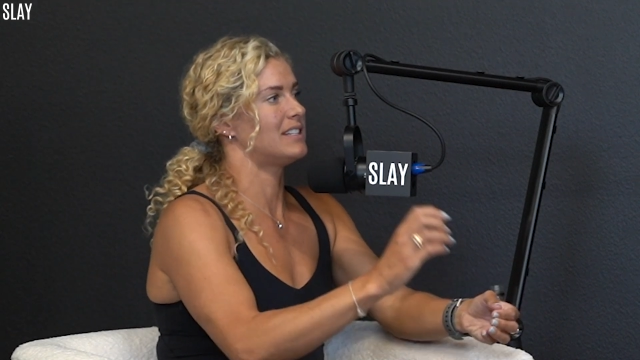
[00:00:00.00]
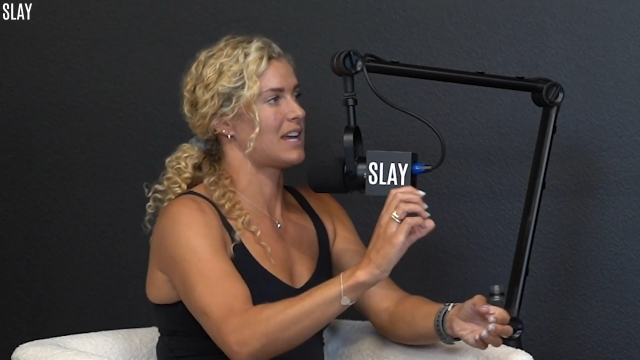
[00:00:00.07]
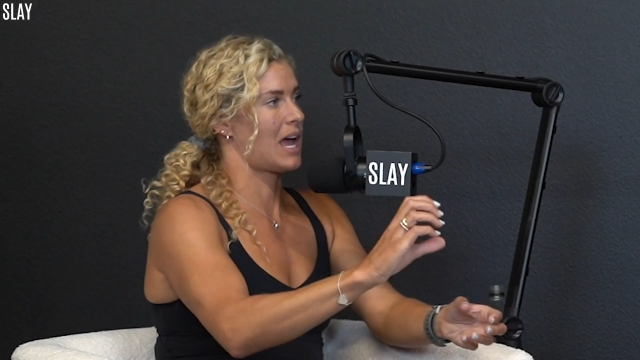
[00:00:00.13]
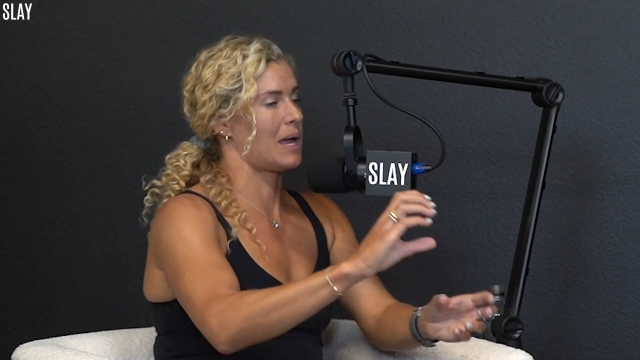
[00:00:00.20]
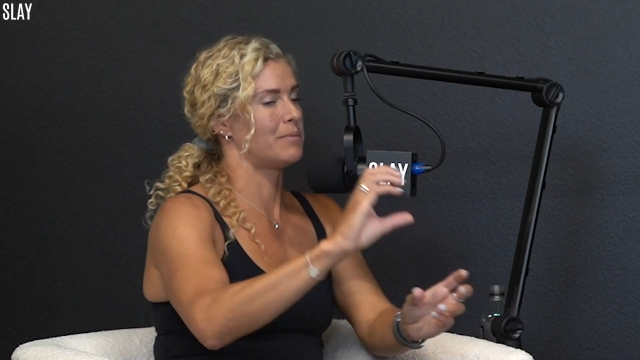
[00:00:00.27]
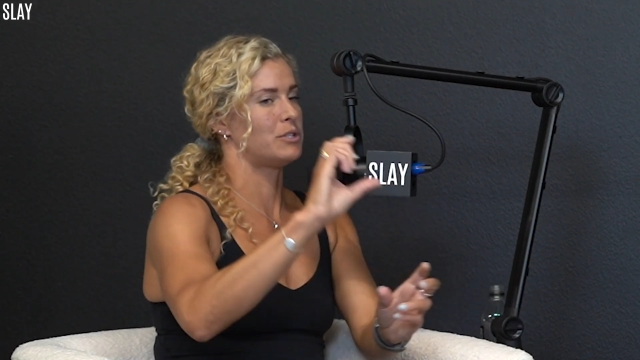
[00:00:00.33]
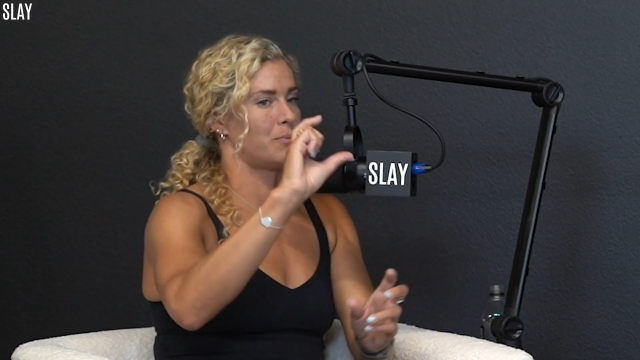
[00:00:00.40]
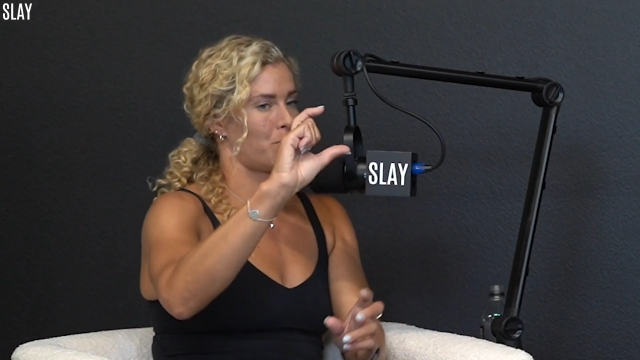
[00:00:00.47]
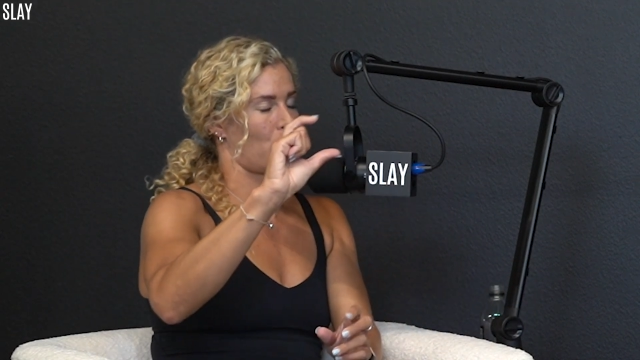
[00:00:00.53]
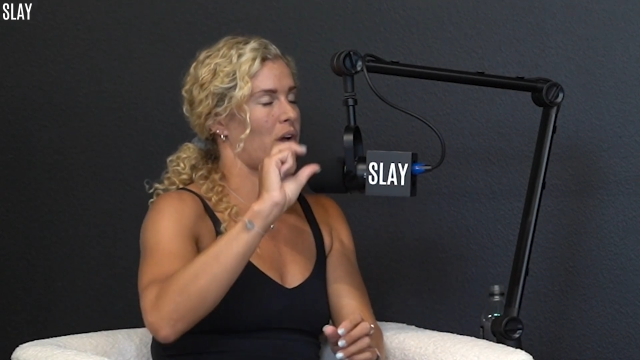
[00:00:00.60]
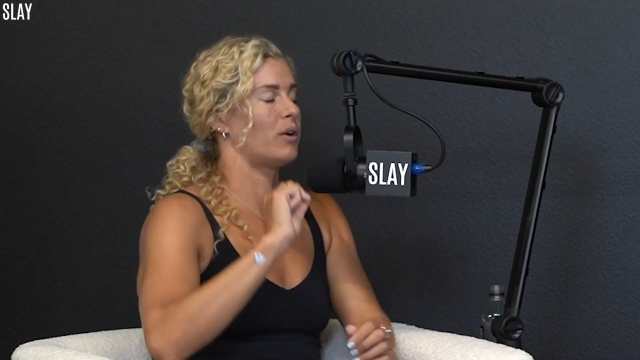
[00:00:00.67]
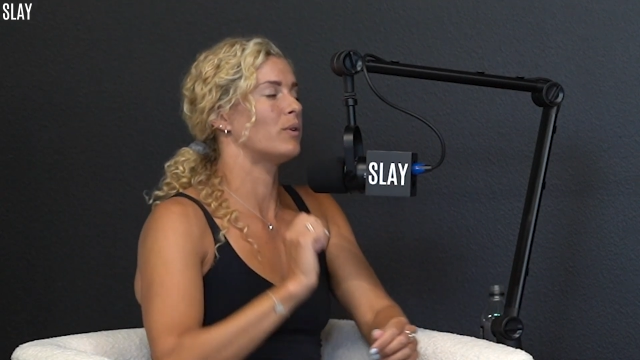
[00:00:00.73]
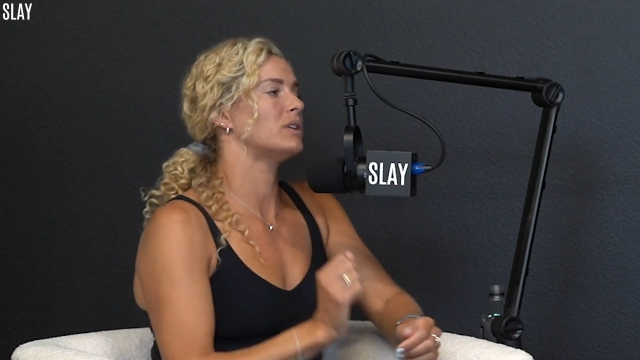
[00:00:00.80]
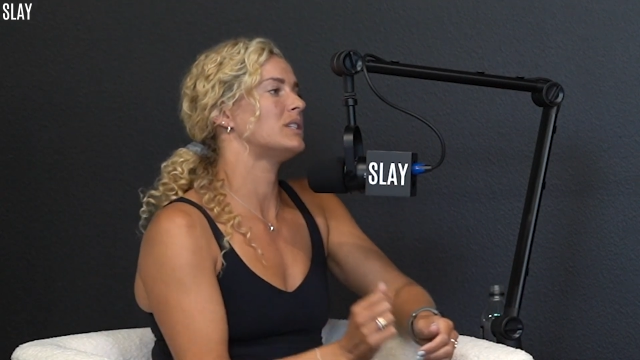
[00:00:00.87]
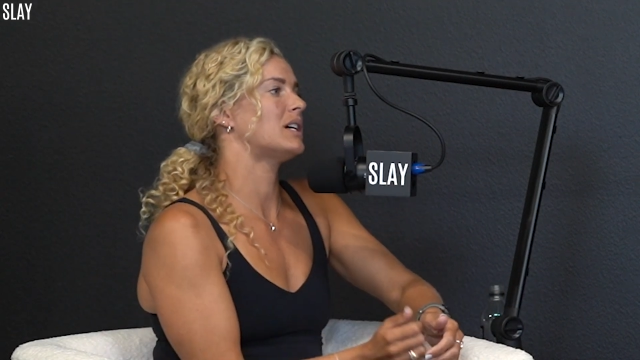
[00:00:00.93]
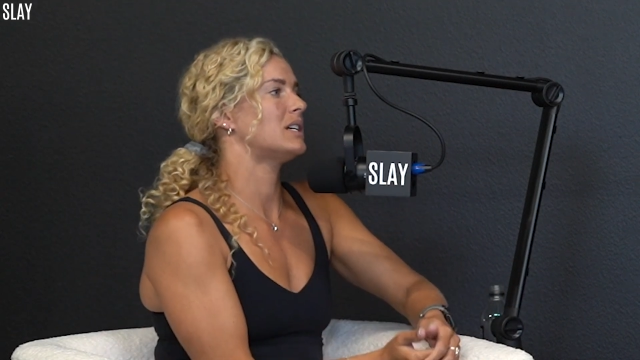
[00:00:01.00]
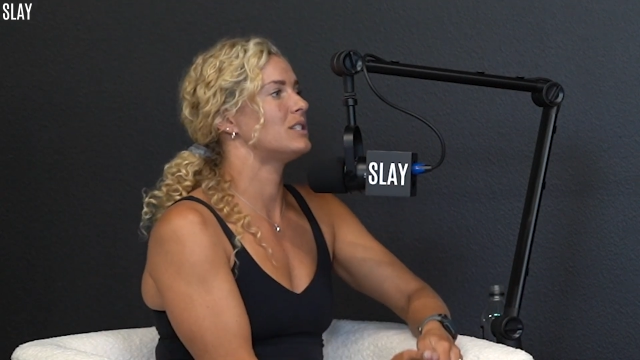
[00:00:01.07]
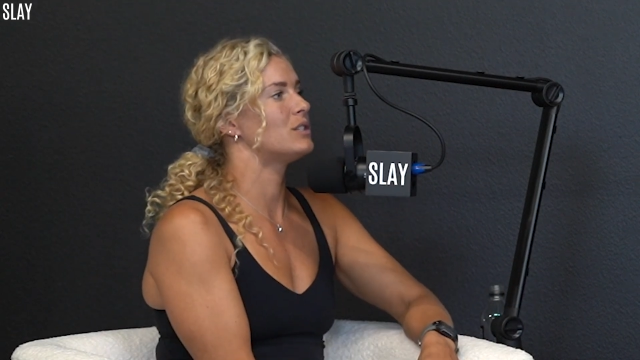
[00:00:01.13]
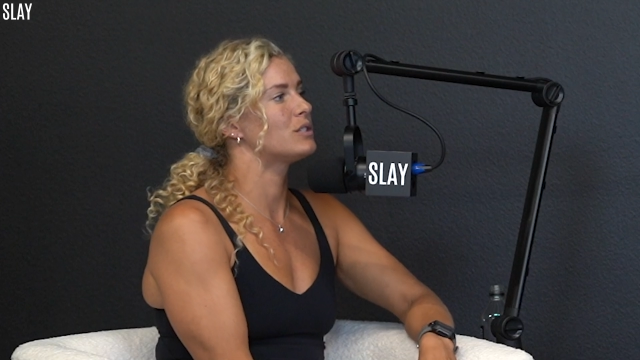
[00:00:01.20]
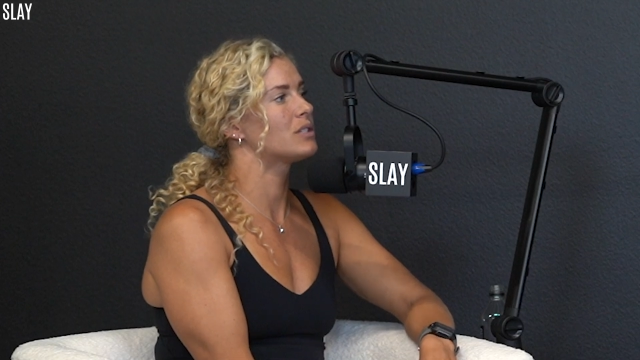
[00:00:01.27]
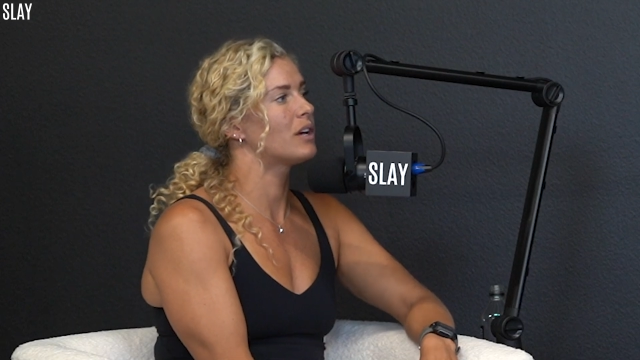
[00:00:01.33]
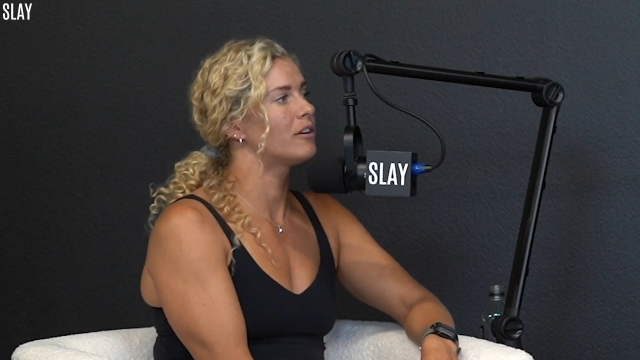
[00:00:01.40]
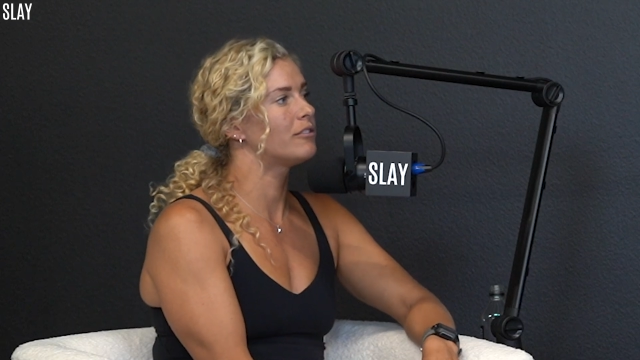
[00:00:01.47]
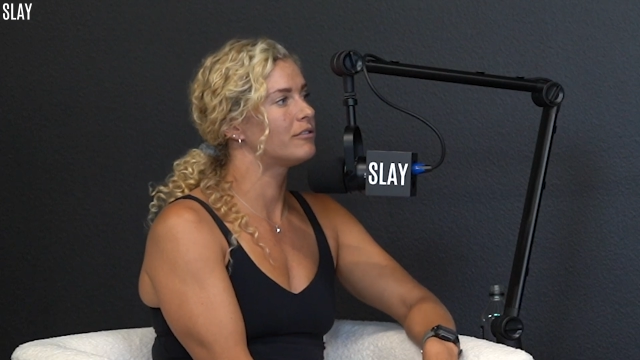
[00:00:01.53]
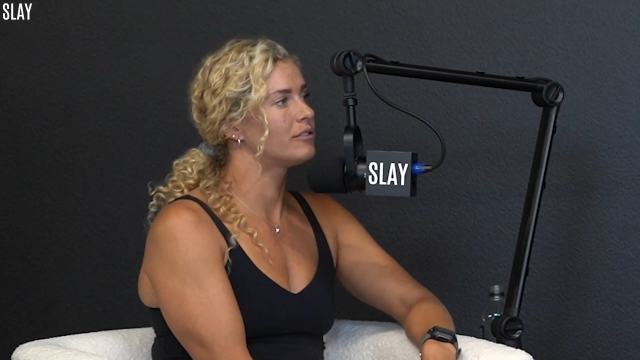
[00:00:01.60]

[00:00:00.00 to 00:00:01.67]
time to prioritize yourself.